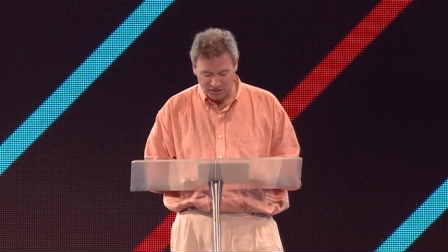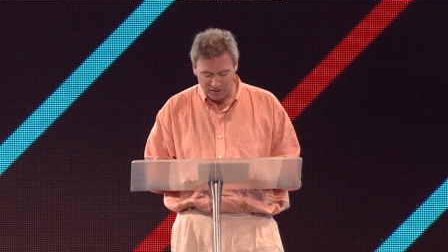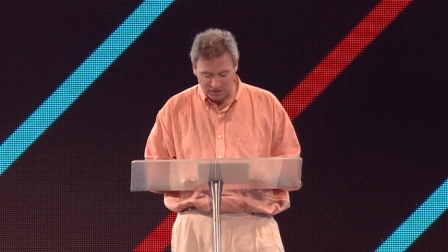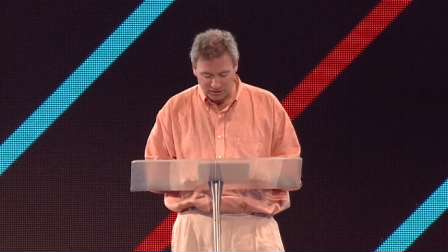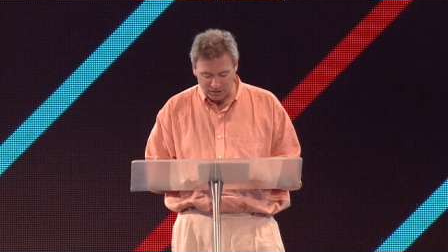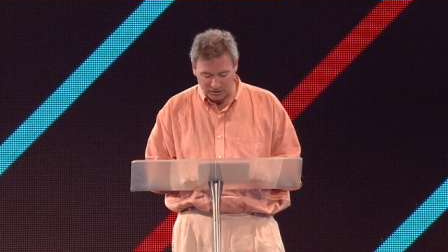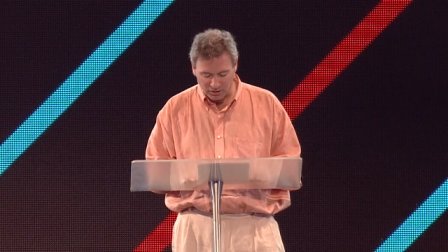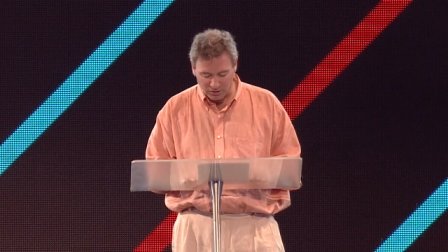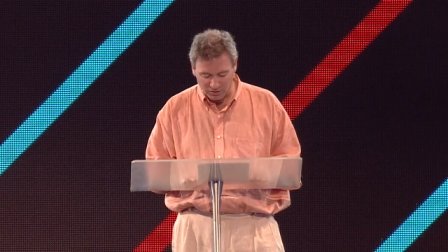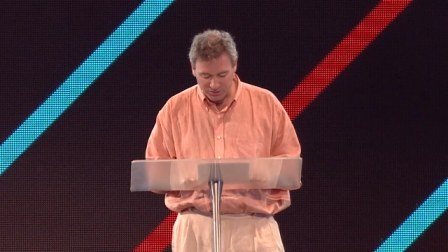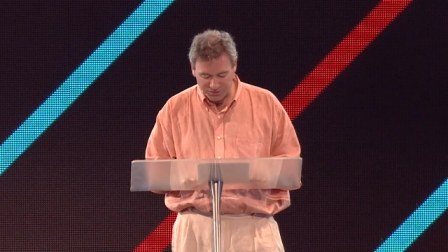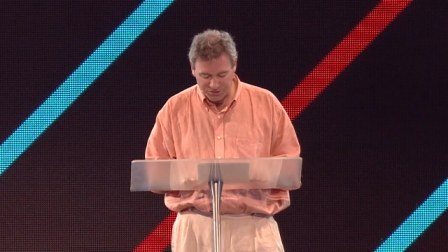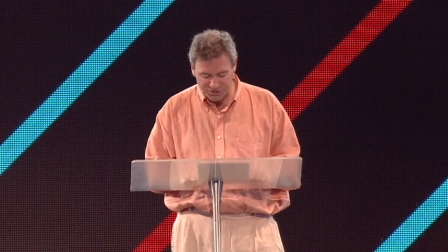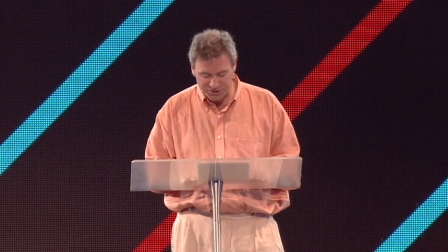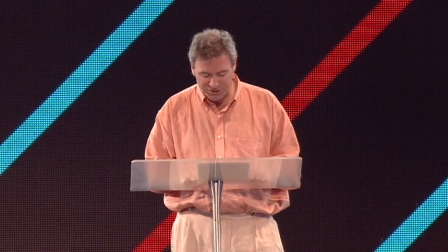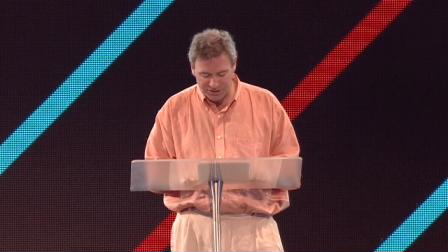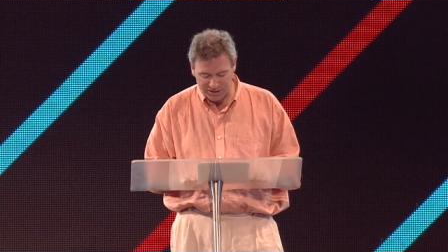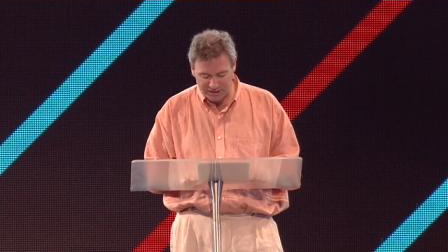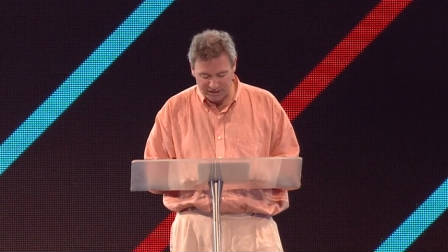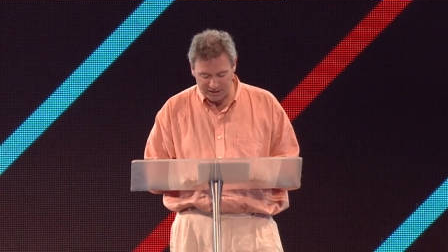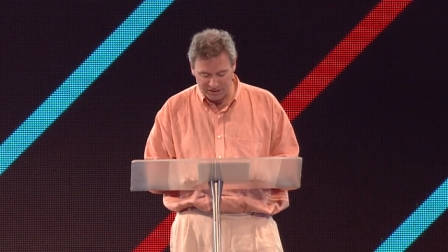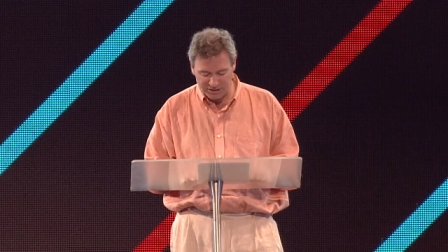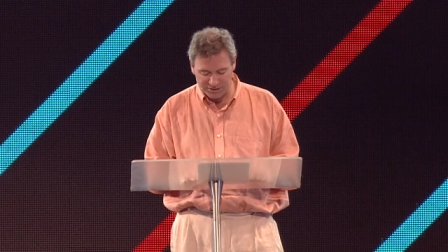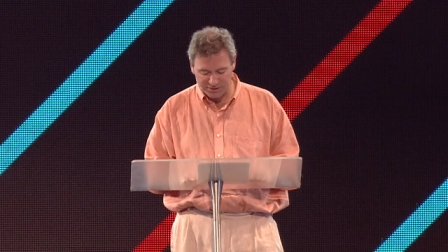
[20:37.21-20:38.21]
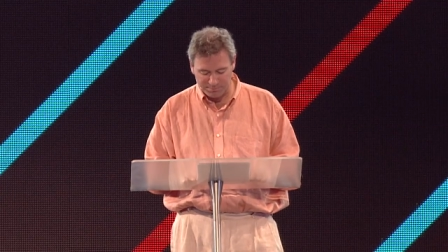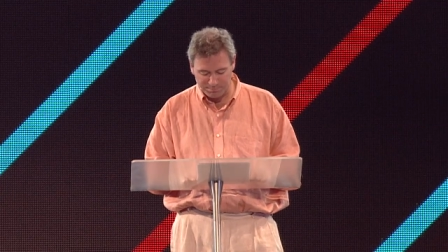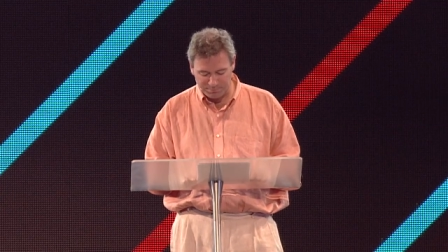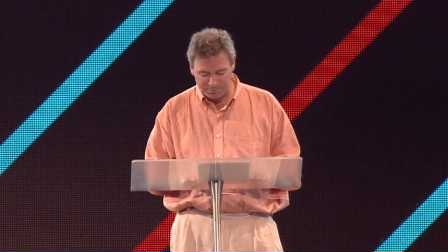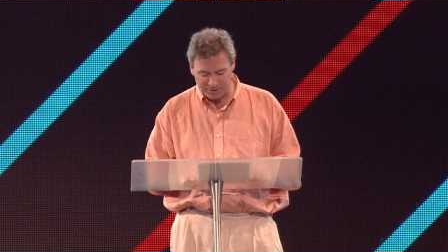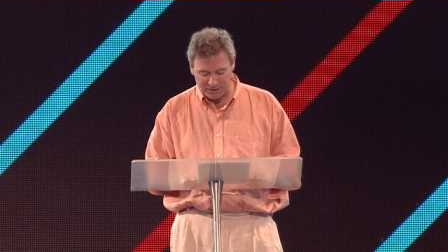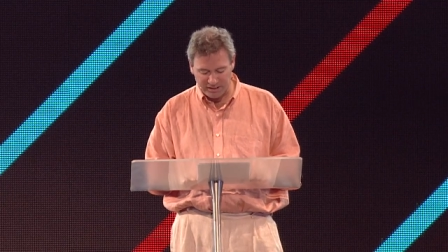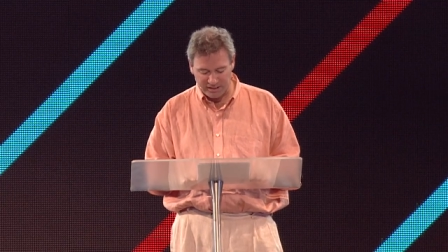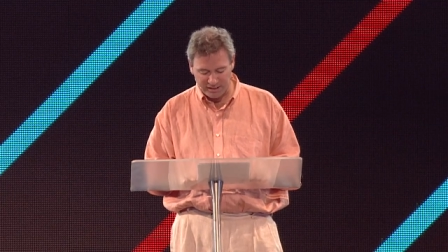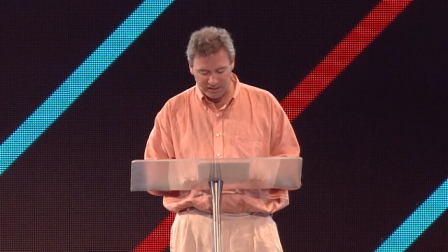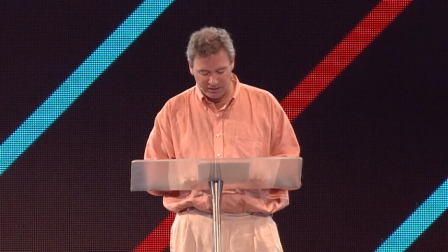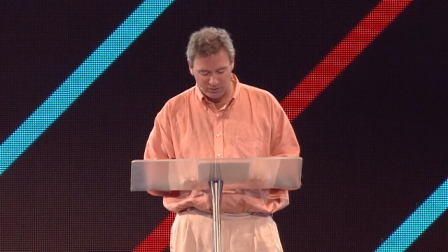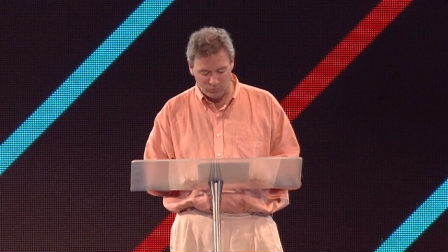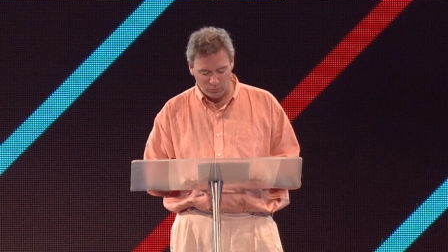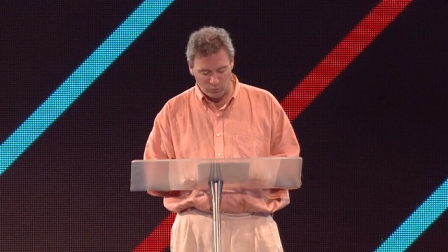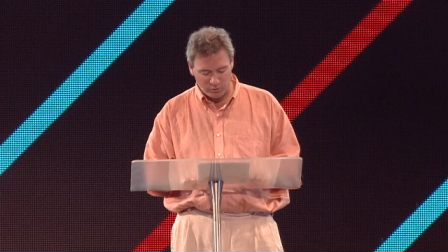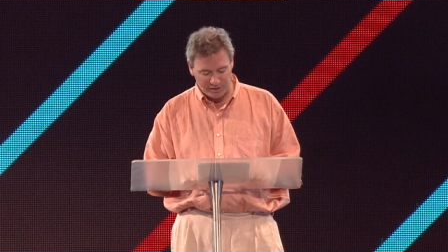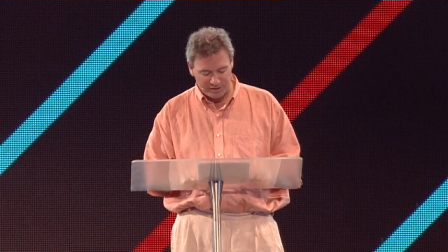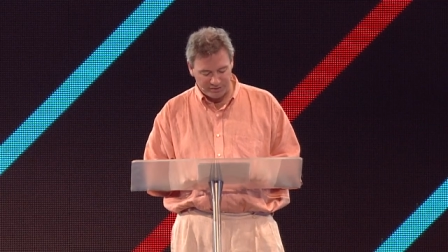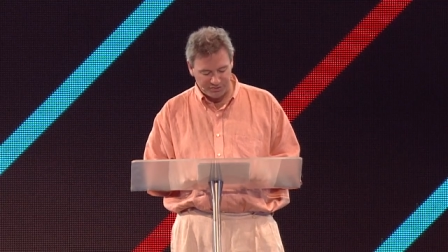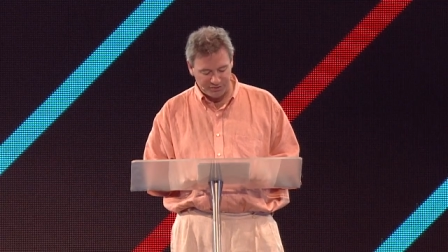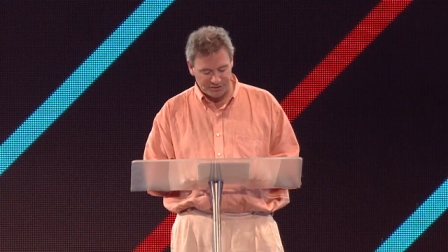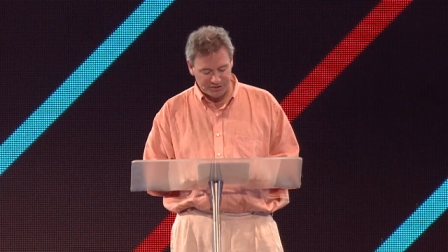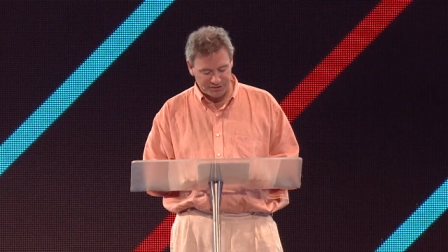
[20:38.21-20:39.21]
lost his being
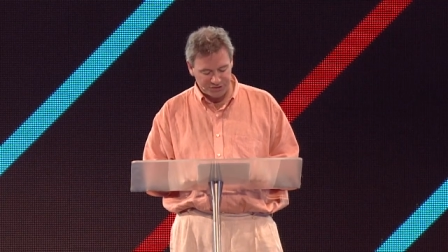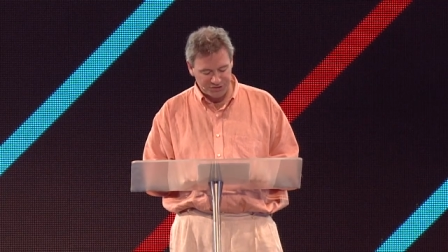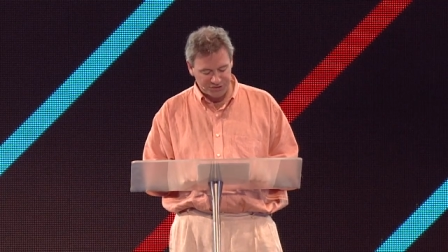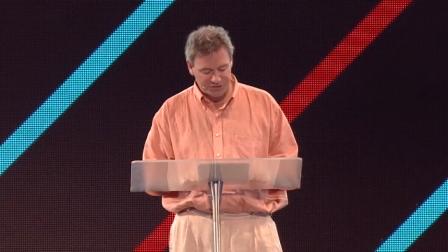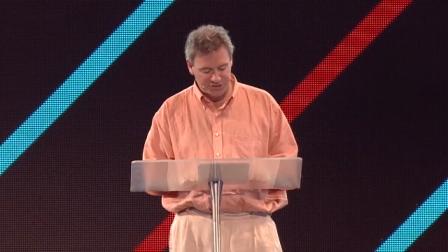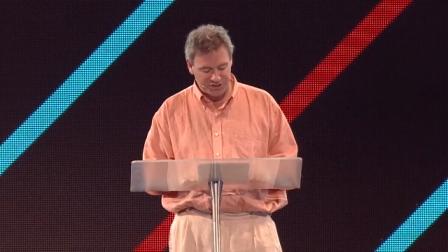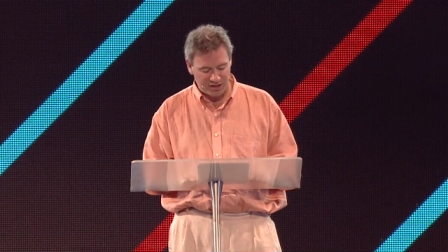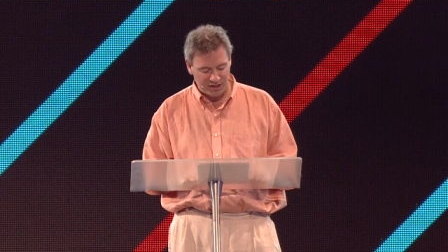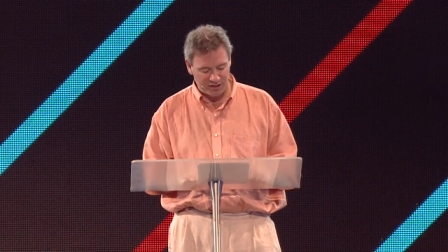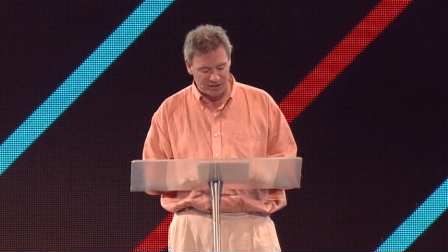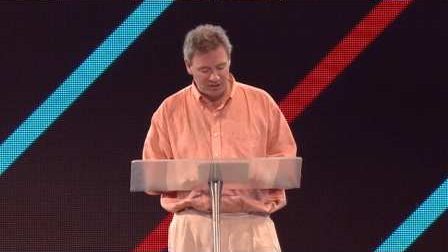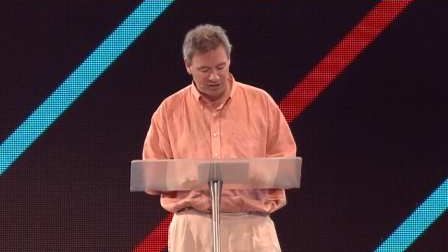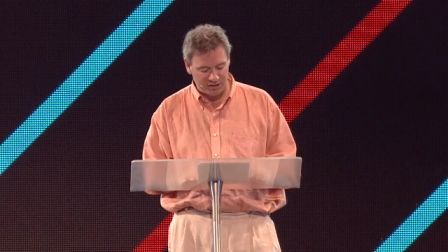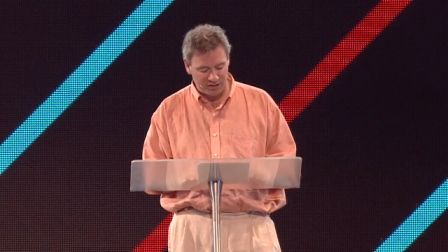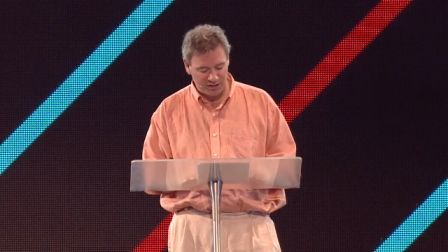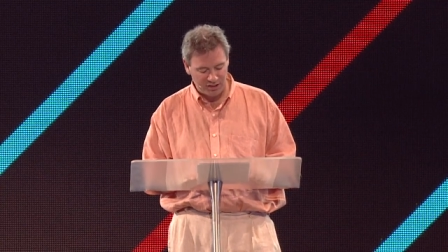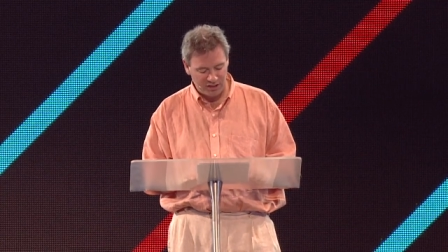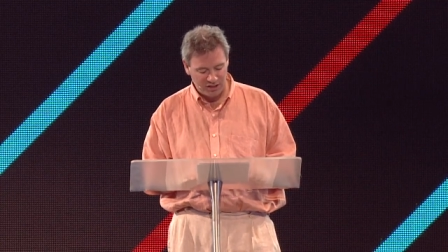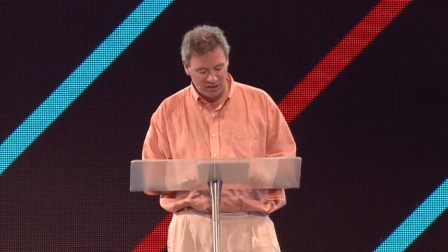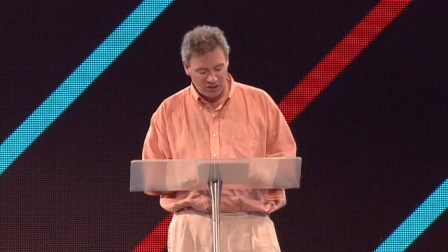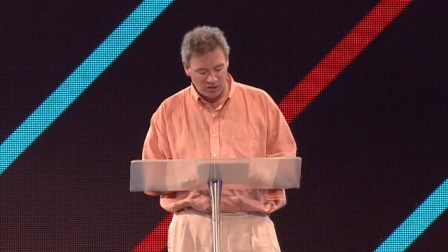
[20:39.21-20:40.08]
with the Son,